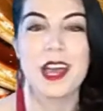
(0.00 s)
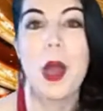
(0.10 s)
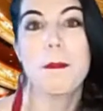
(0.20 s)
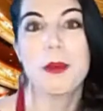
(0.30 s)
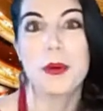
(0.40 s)

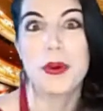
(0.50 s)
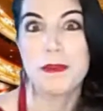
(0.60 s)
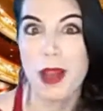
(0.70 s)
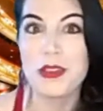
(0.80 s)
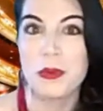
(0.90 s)
more about
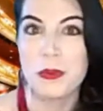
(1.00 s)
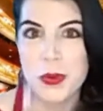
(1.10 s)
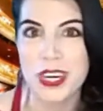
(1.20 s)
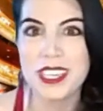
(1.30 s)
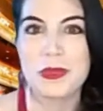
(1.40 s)
your
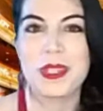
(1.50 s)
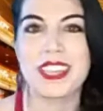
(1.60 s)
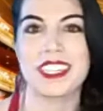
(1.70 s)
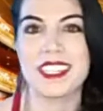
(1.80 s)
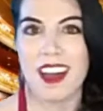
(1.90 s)
work with the
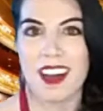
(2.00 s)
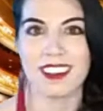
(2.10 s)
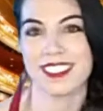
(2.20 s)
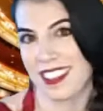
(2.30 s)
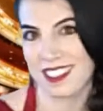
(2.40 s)
young
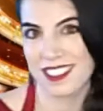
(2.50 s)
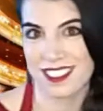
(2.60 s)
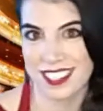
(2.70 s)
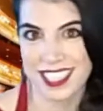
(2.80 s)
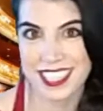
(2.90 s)

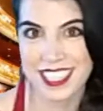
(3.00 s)
dancers.